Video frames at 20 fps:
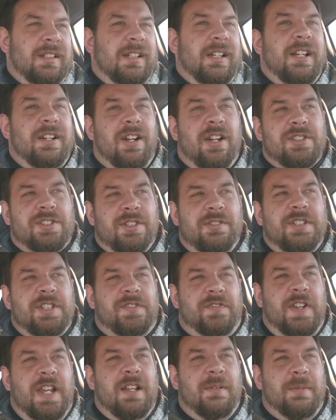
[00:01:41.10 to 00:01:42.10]
and also his
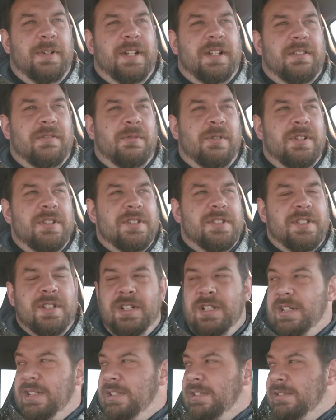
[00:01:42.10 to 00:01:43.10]
family was
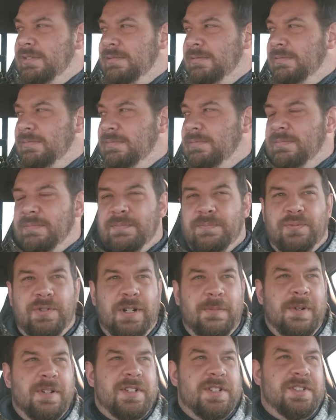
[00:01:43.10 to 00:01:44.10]

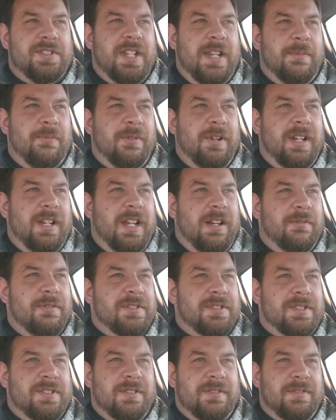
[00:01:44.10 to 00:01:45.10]
pretty much the same way. I
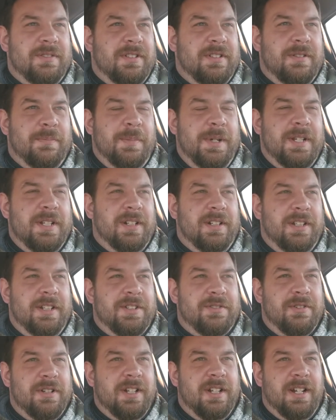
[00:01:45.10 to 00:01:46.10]
was immediately
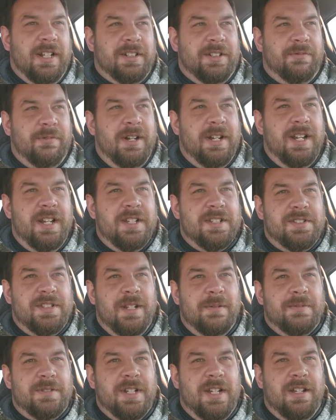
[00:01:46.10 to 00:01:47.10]
treated like the redheaded
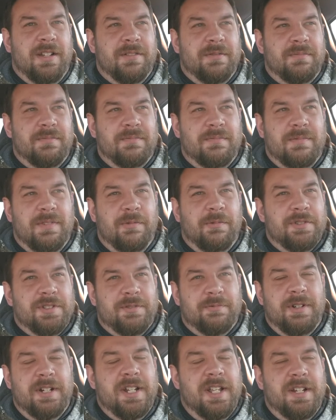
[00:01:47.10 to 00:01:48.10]
stepchild. I
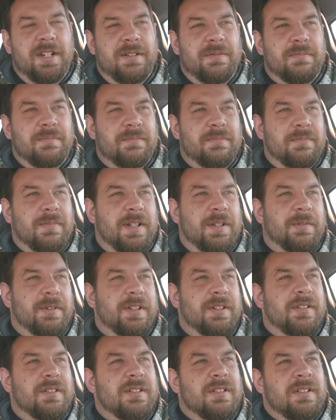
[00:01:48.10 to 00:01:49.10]
wasn't redheaded, by the
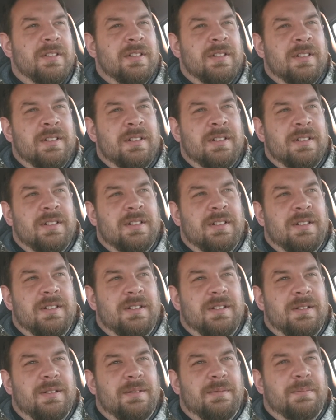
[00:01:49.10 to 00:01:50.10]
way.
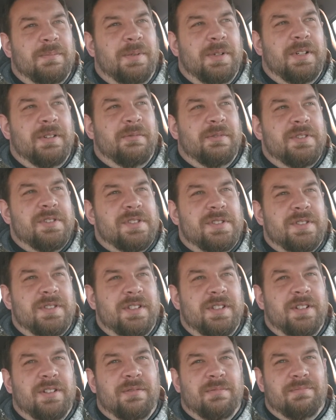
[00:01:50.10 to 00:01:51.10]
But it was,
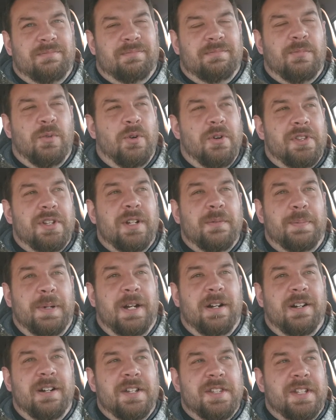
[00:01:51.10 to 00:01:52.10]
more than
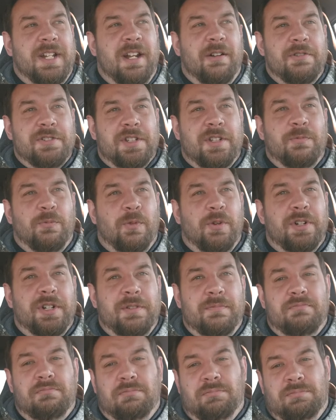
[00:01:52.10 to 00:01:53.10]
apparent that I was unwanted.